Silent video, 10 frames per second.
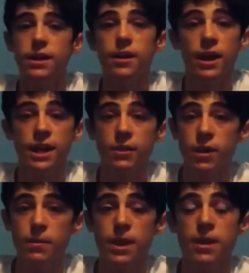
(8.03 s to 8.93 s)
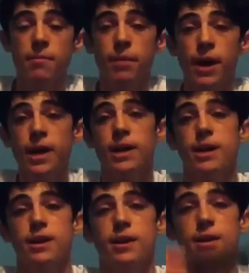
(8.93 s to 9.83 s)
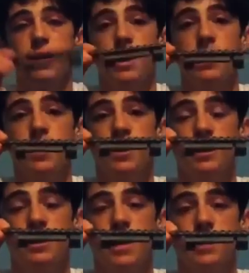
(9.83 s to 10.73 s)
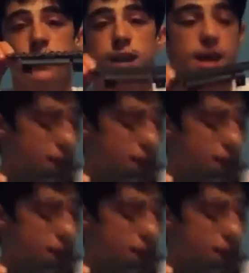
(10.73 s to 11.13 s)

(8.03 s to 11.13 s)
not equipment, but a gun accessory.